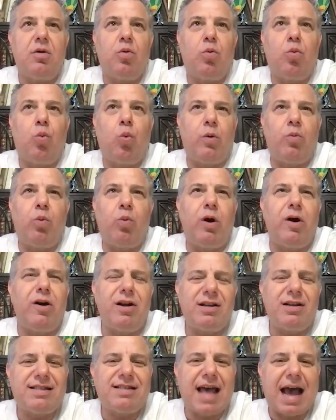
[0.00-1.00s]
Where
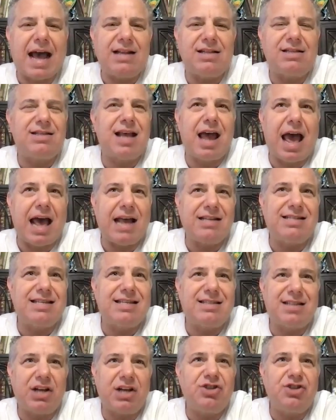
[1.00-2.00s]
does that,
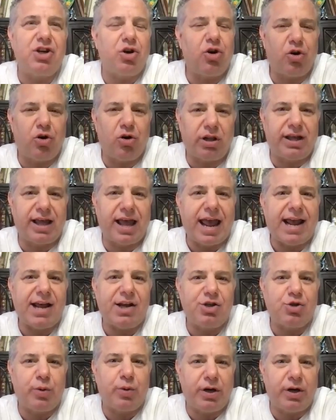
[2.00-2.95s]
as such an early age,